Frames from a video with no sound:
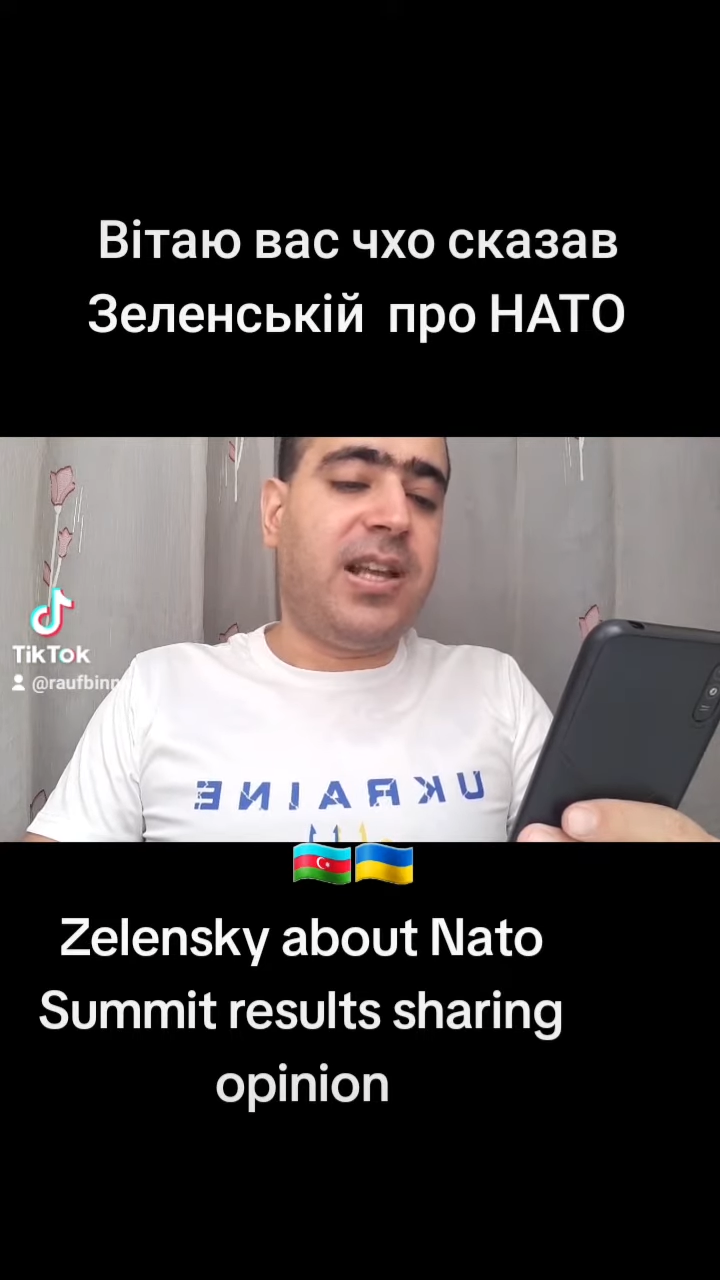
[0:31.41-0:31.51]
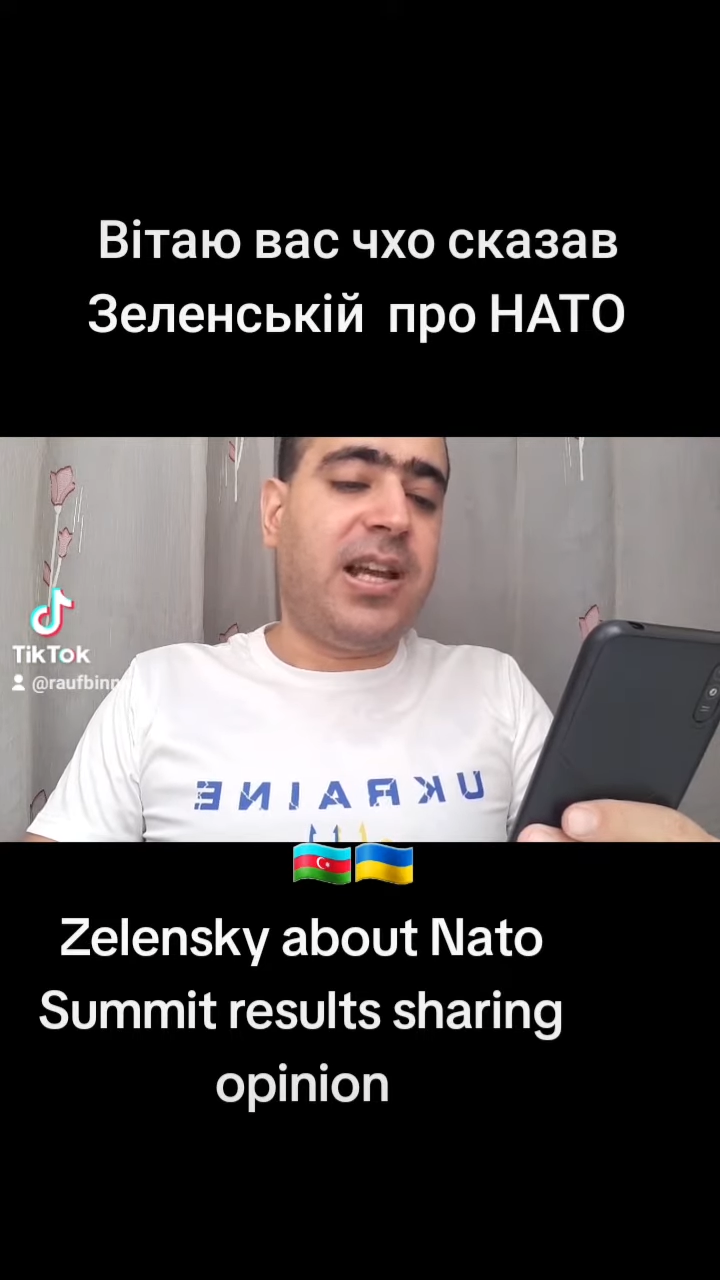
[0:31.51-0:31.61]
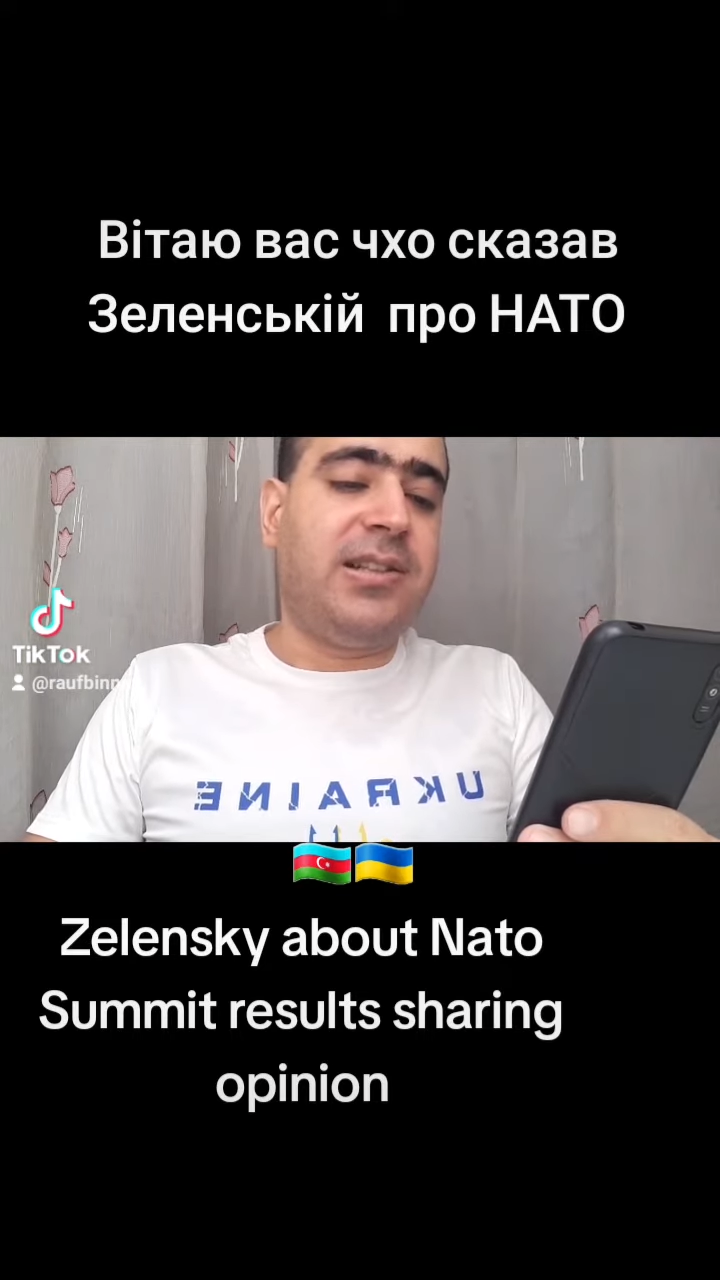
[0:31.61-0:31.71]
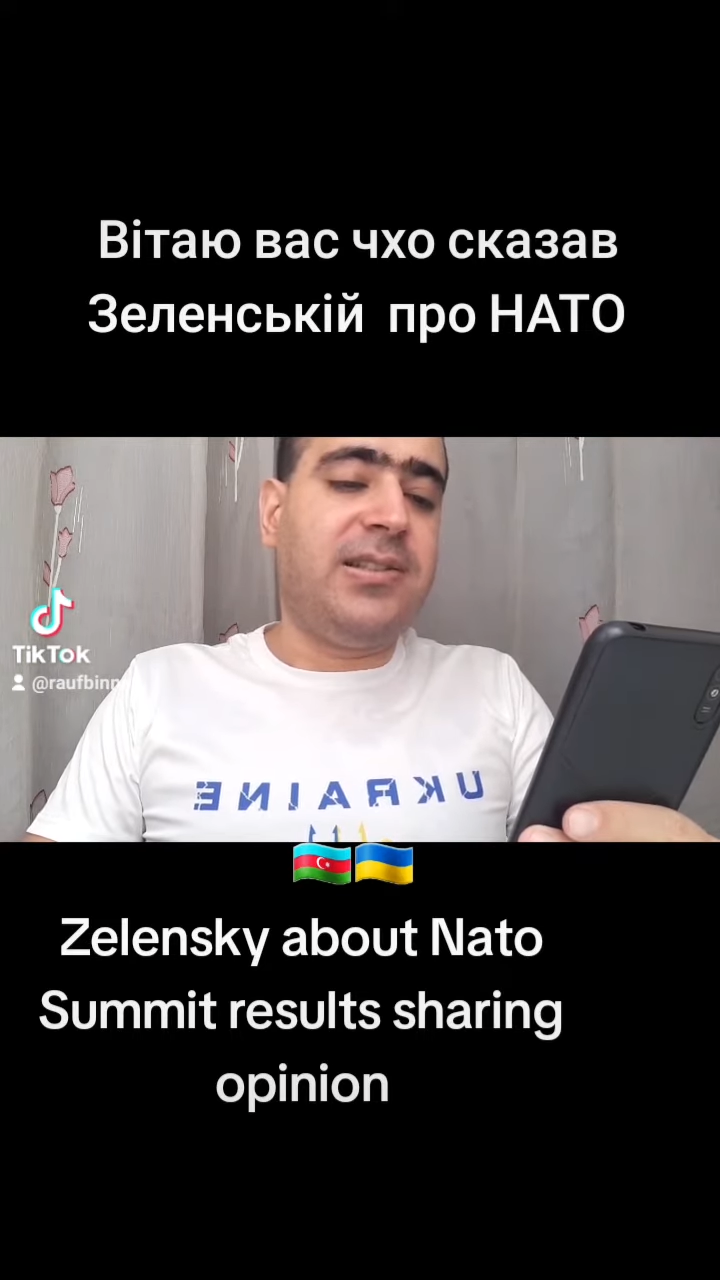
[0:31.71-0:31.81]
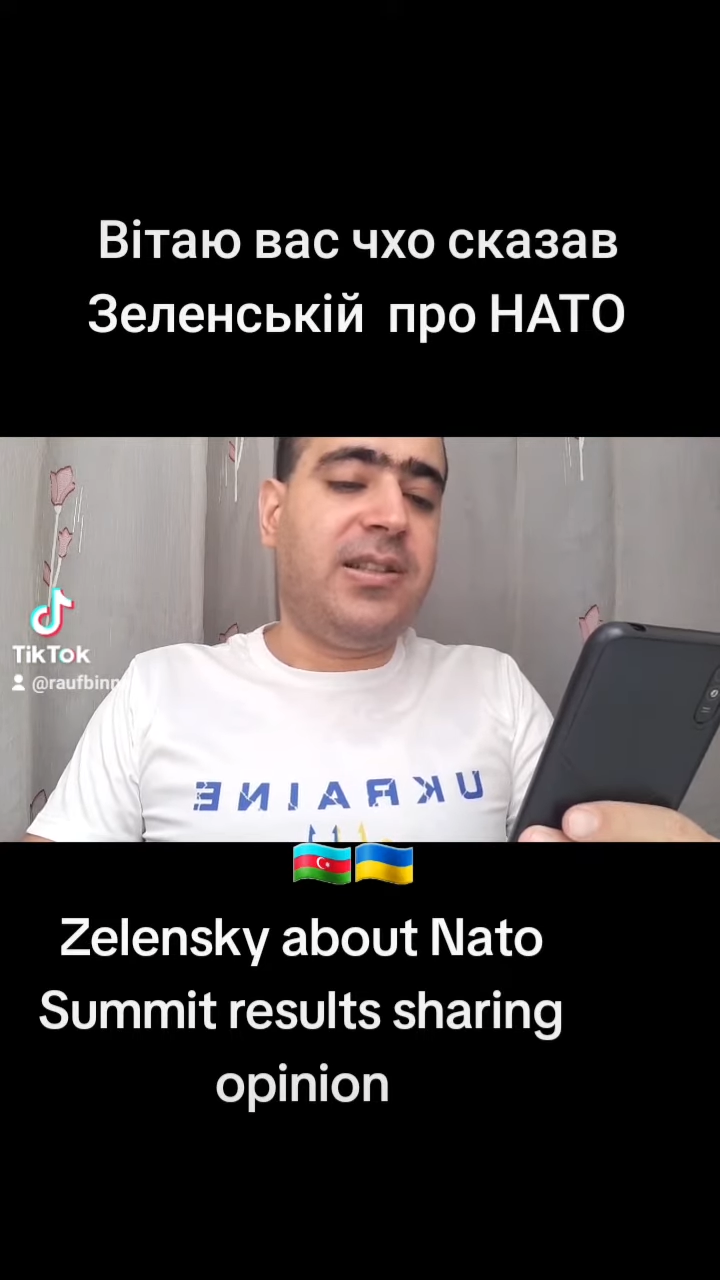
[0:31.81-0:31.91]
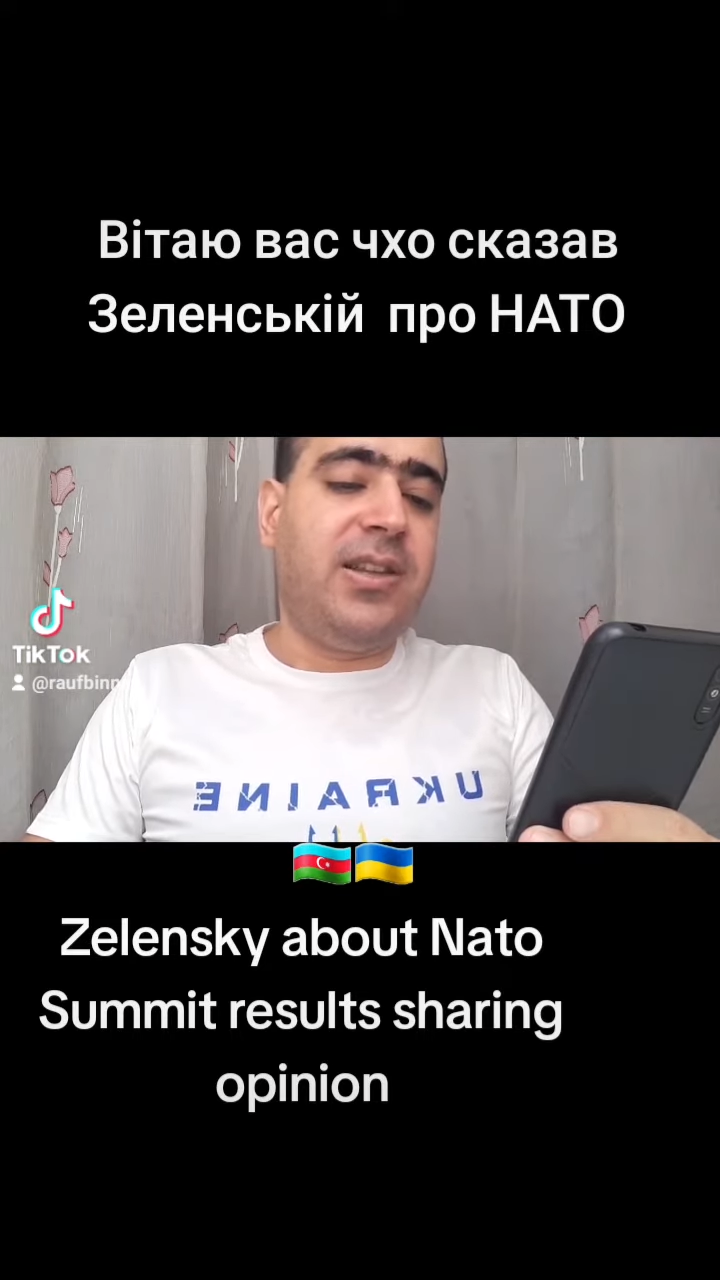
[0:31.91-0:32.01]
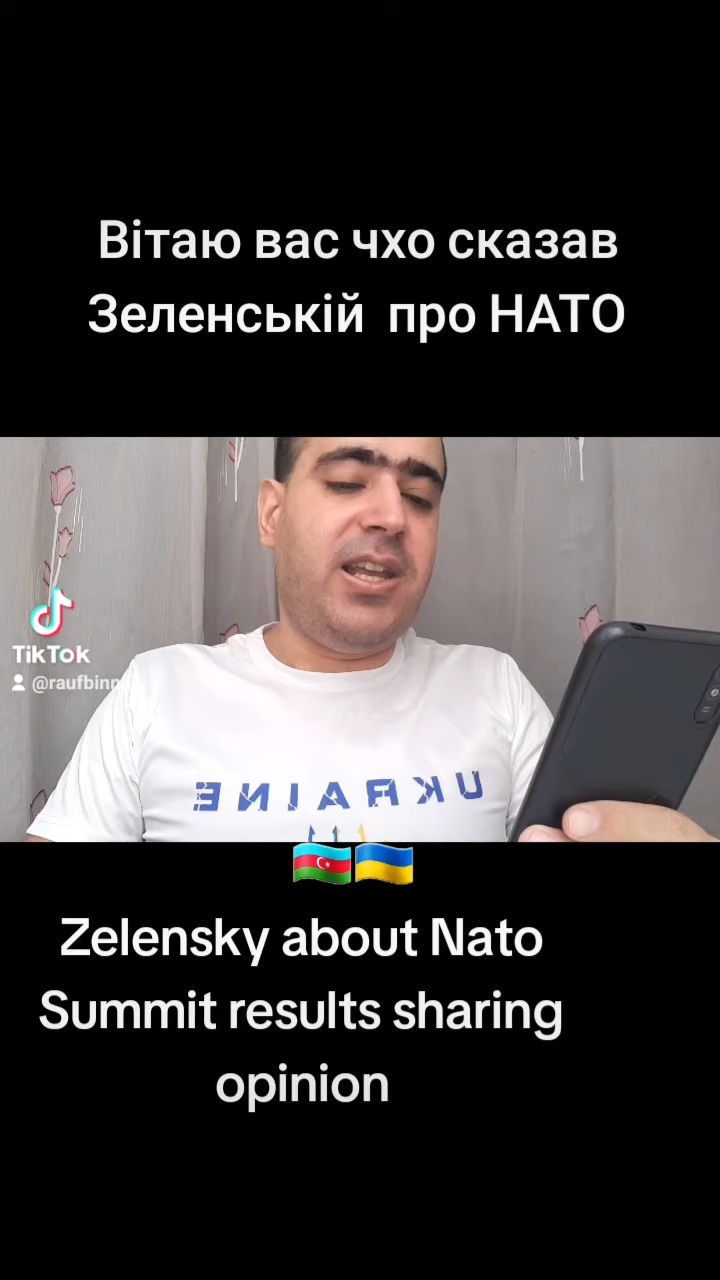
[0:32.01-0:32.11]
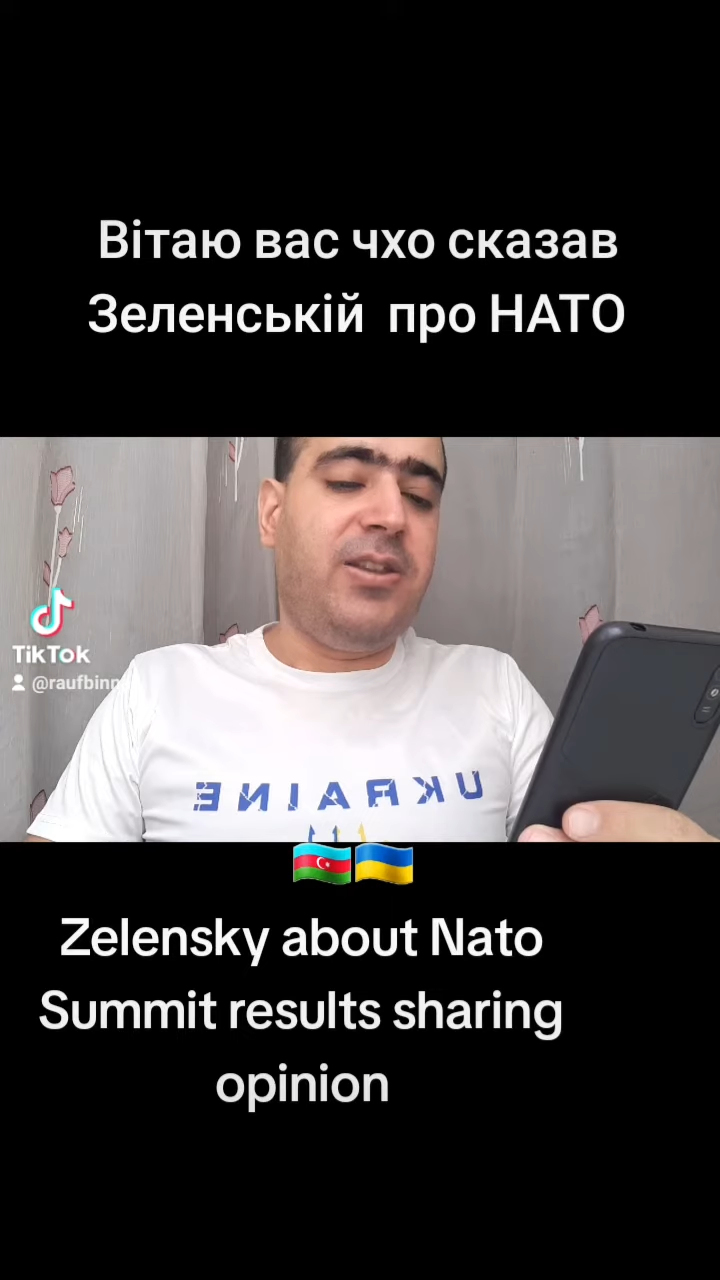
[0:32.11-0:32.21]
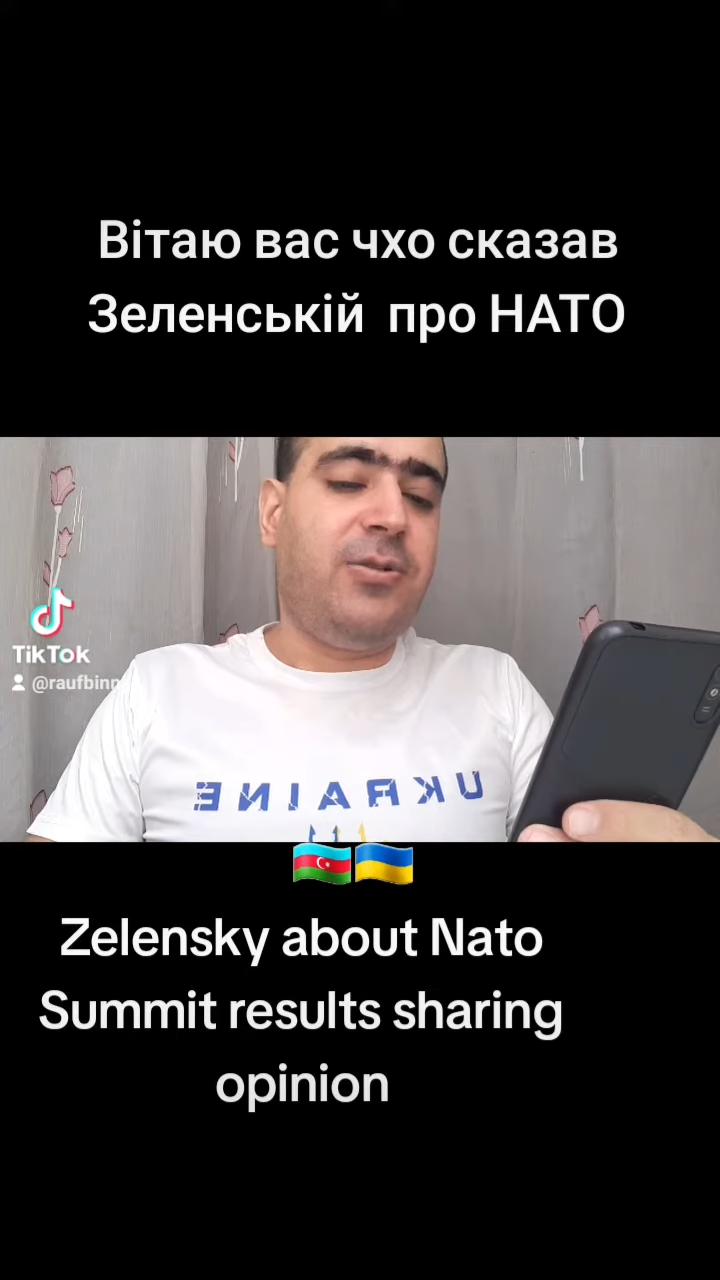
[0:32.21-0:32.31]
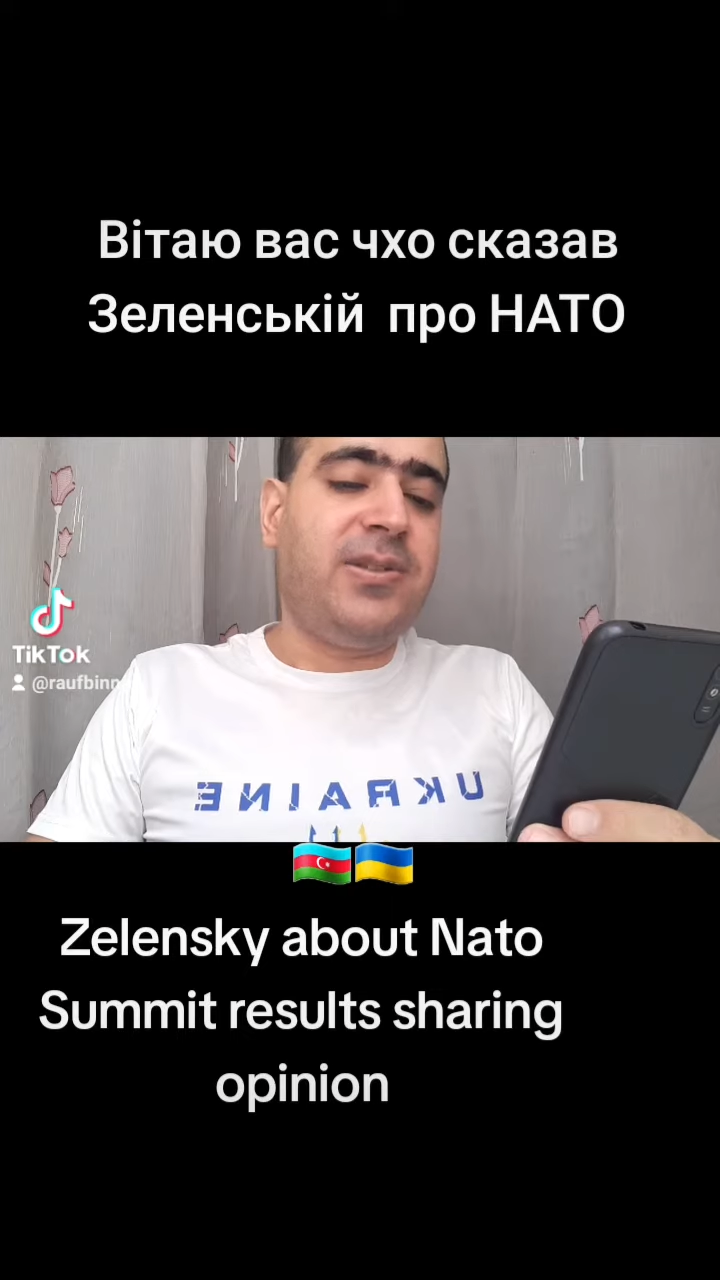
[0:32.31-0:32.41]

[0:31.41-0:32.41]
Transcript: at the NATO